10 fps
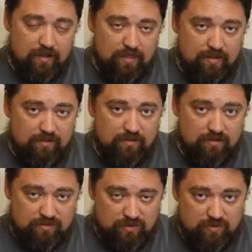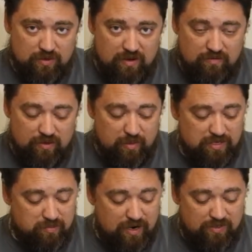and then search around for the
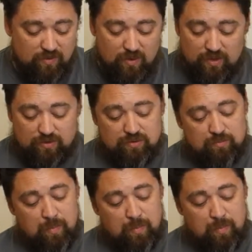best price for those.